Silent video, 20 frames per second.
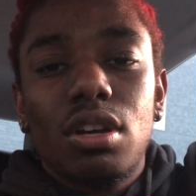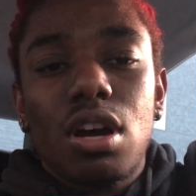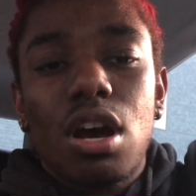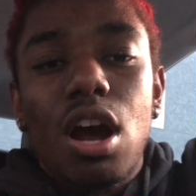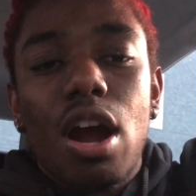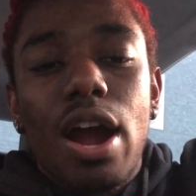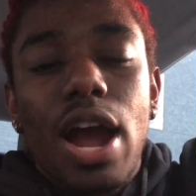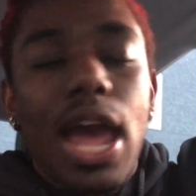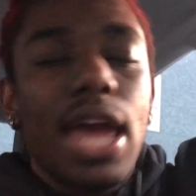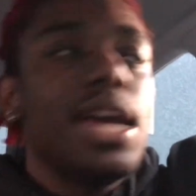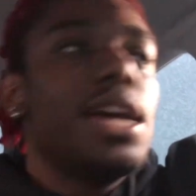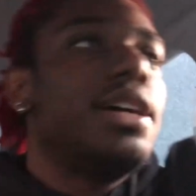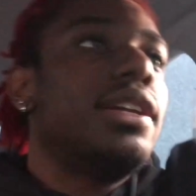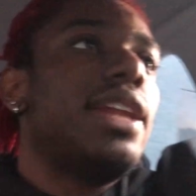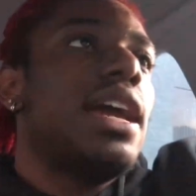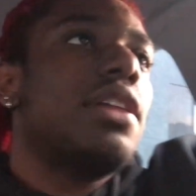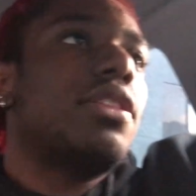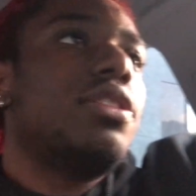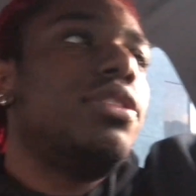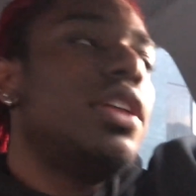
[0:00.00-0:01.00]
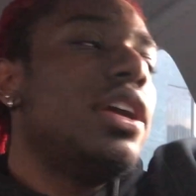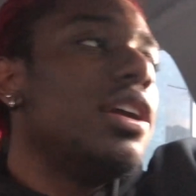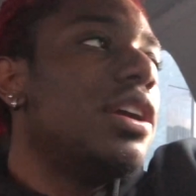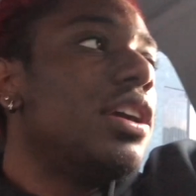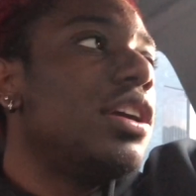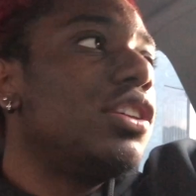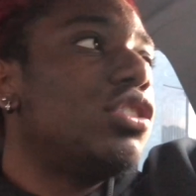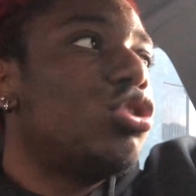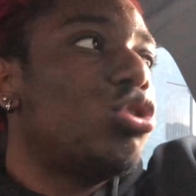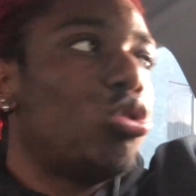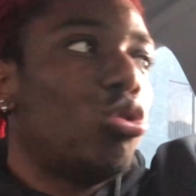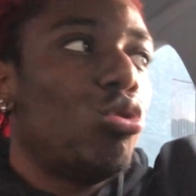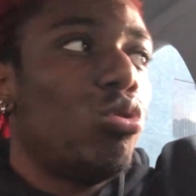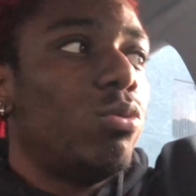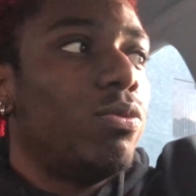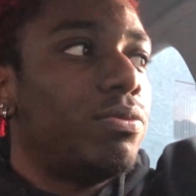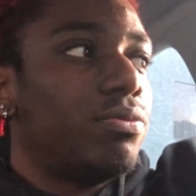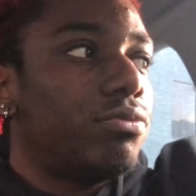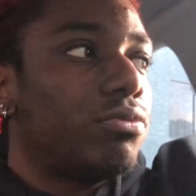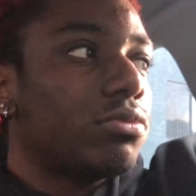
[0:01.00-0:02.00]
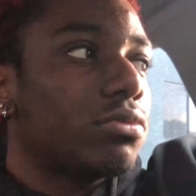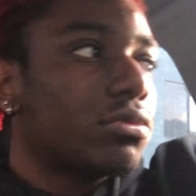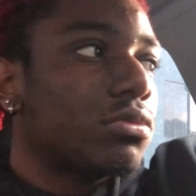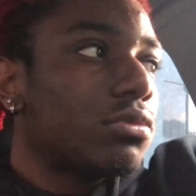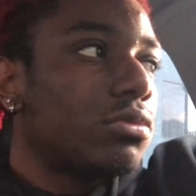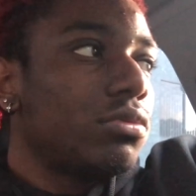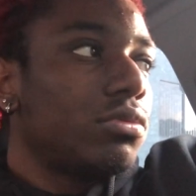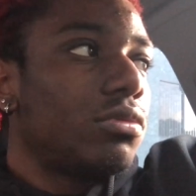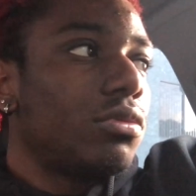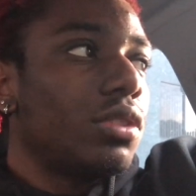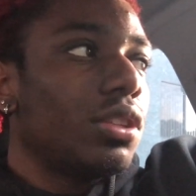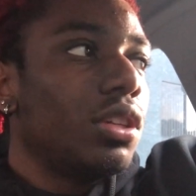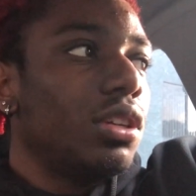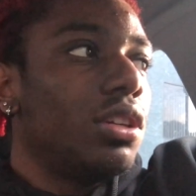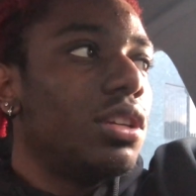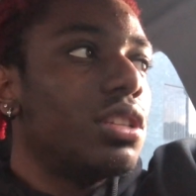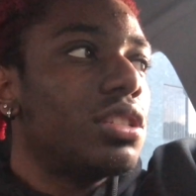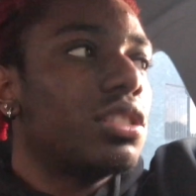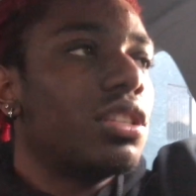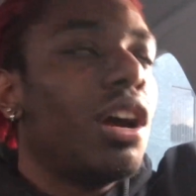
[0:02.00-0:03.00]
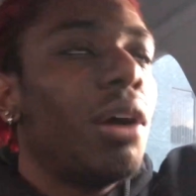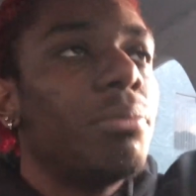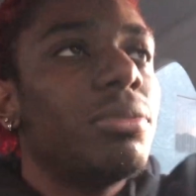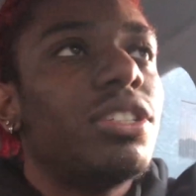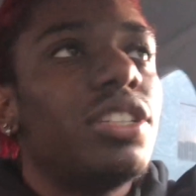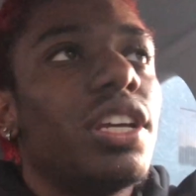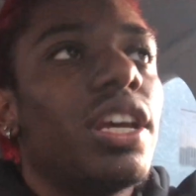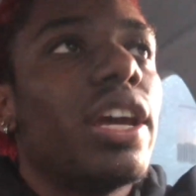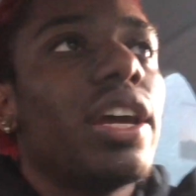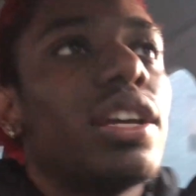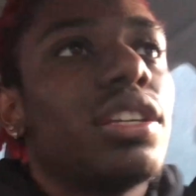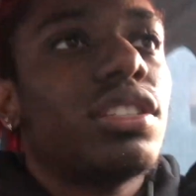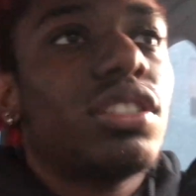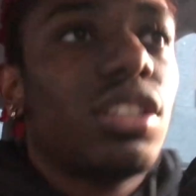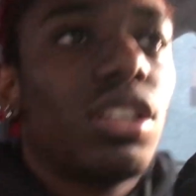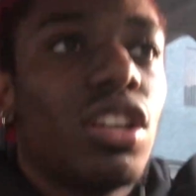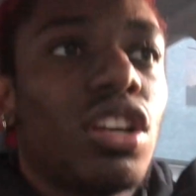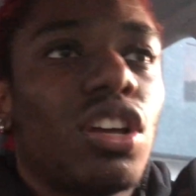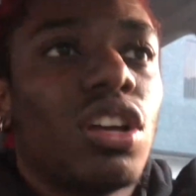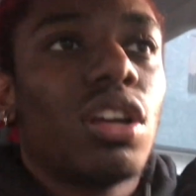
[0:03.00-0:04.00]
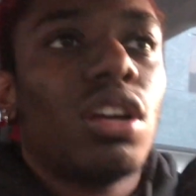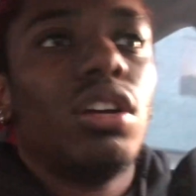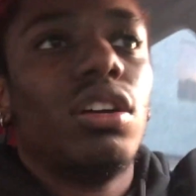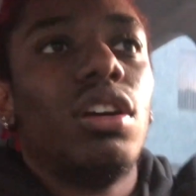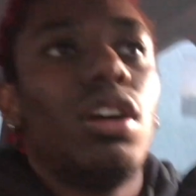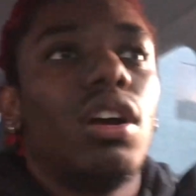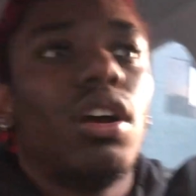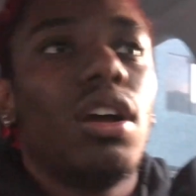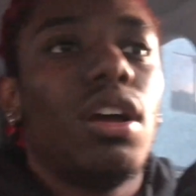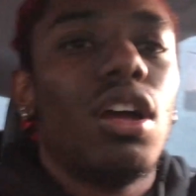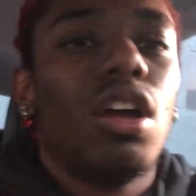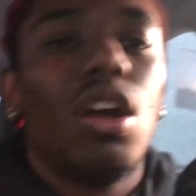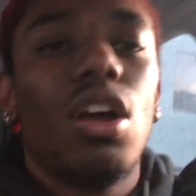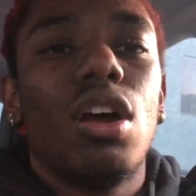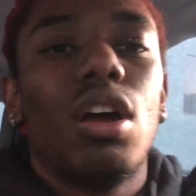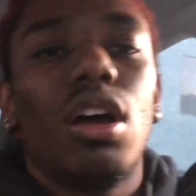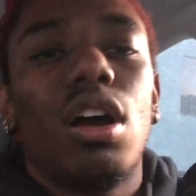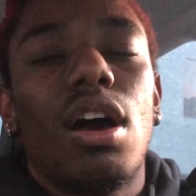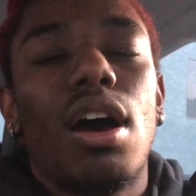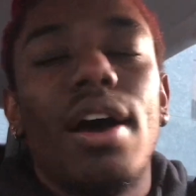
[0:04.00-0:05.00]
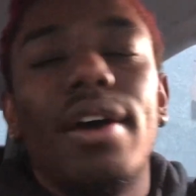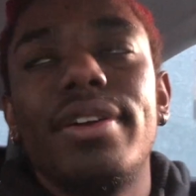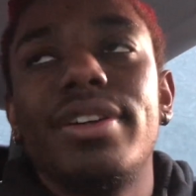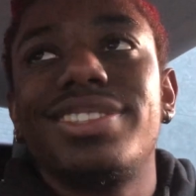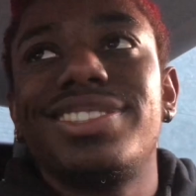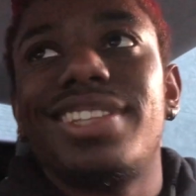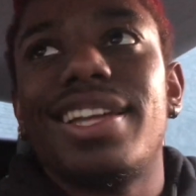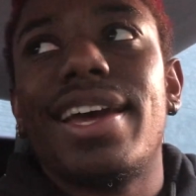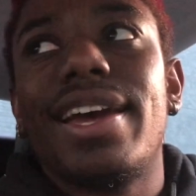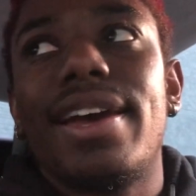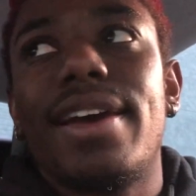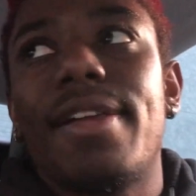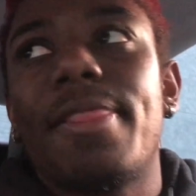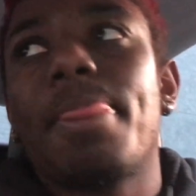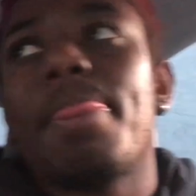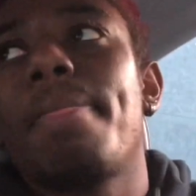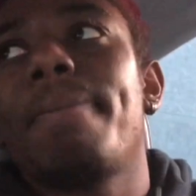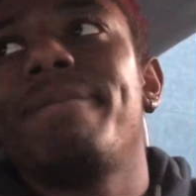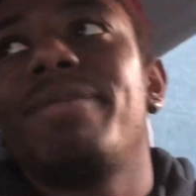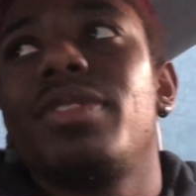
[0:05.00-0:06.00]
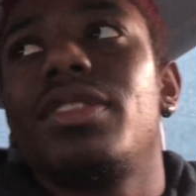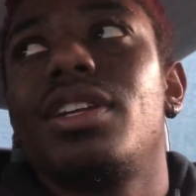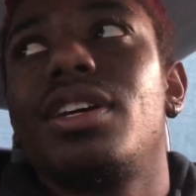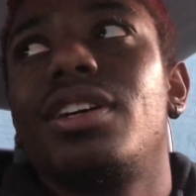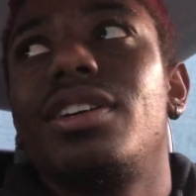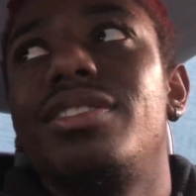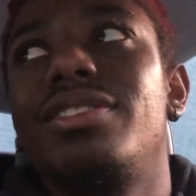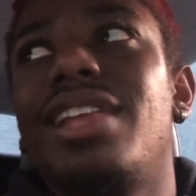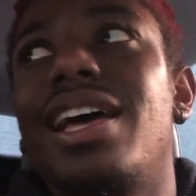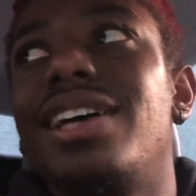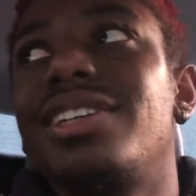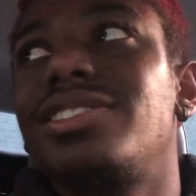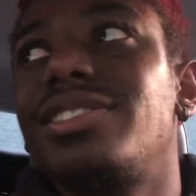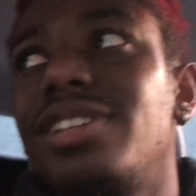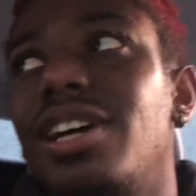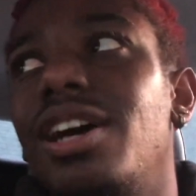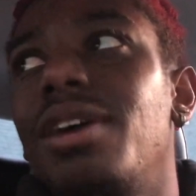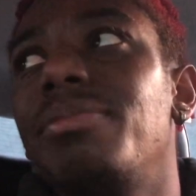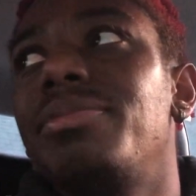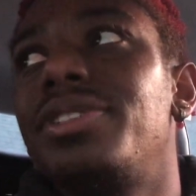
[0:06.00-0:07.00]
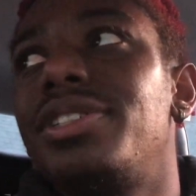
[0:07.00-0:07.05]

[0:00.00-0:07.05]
All right. Now the thing is too, some chicks understand that some